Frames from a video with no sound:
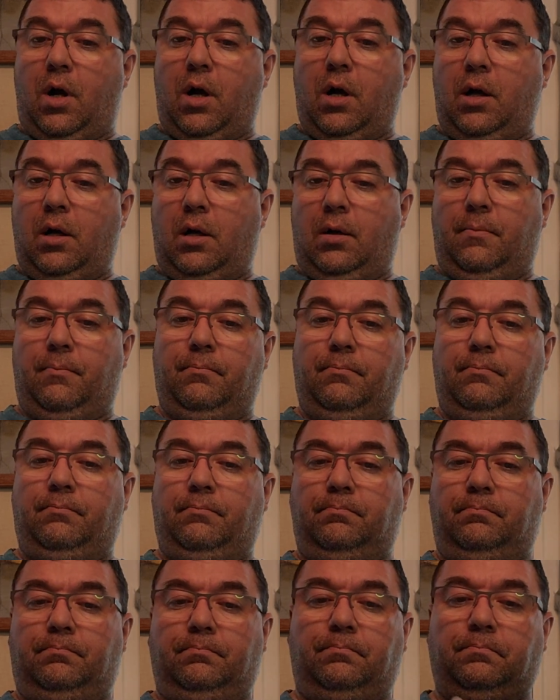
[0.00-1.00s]
um,
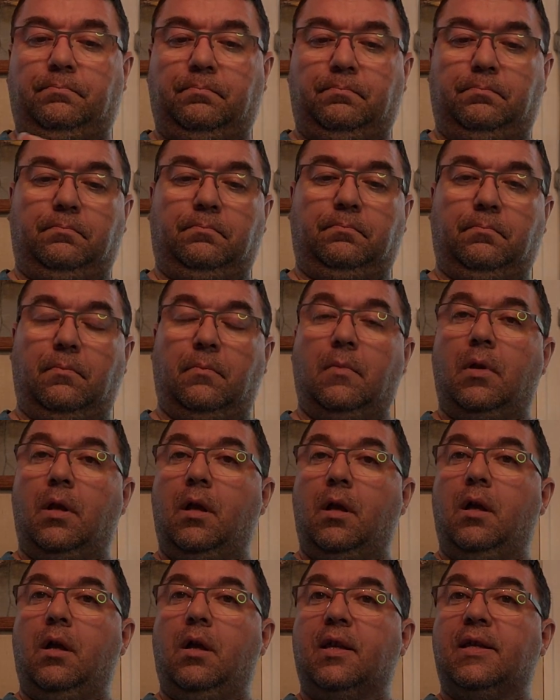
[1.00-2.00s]

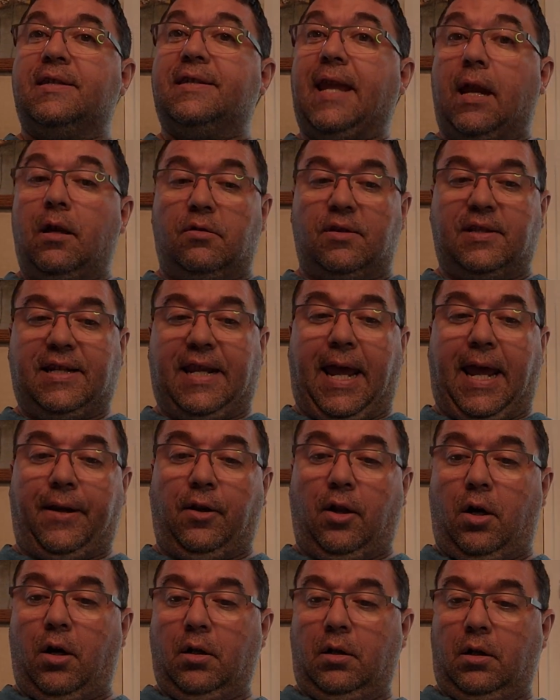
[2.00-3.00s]
sales
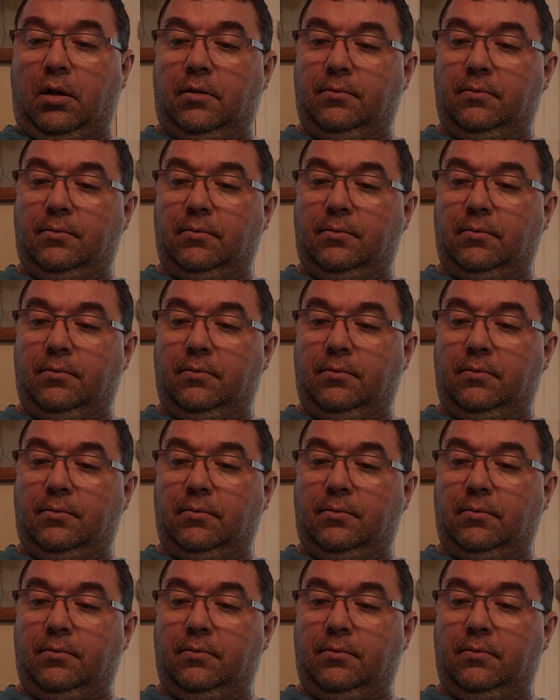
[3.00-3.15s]
catalog